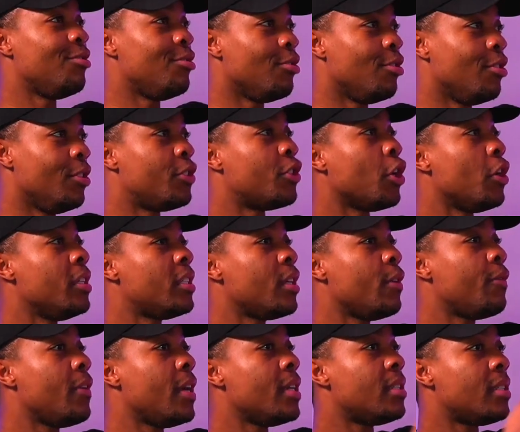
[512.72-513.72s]
Sure. So is
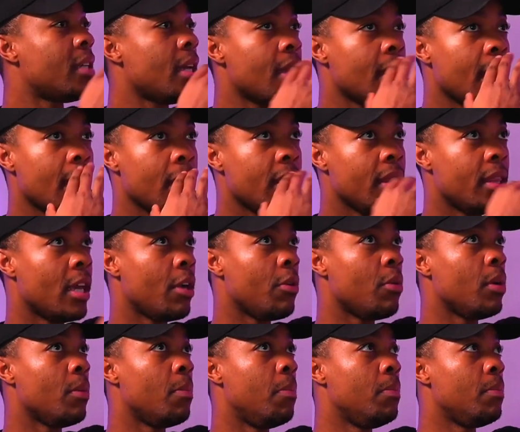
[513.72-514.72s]
it fair to say that
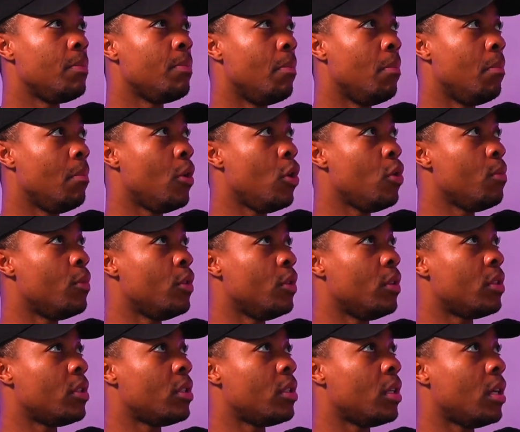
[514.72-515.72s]
there are
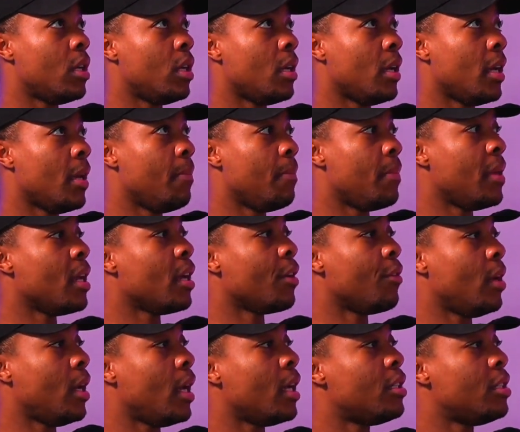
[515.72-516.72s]
moments in being a
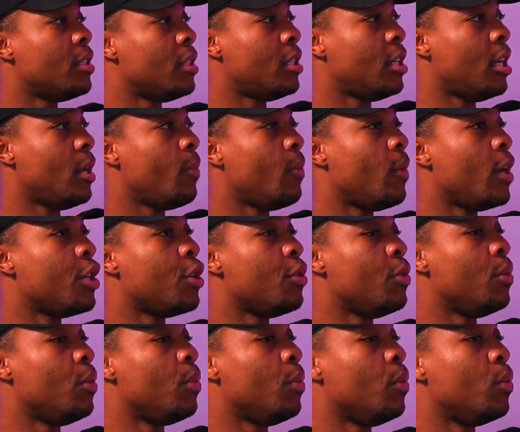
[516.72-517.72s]
relationship where
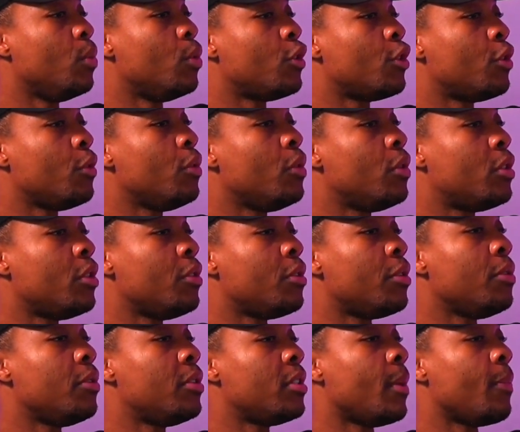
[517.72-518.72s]
you will choose to
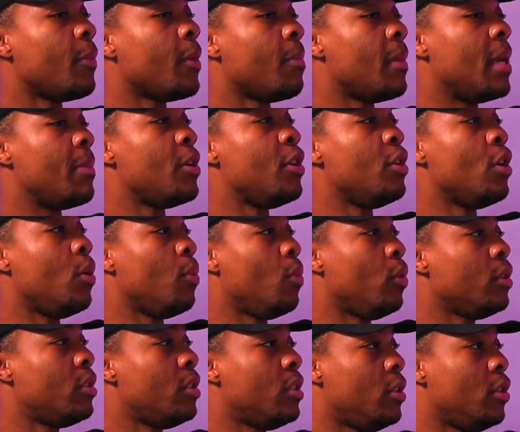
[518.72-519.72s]
do something maybe you don't
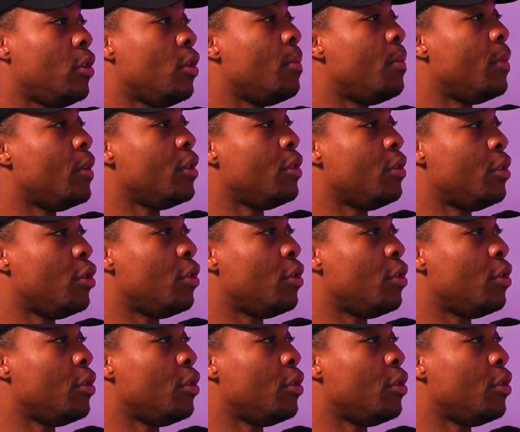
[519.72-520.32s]
want to do, but you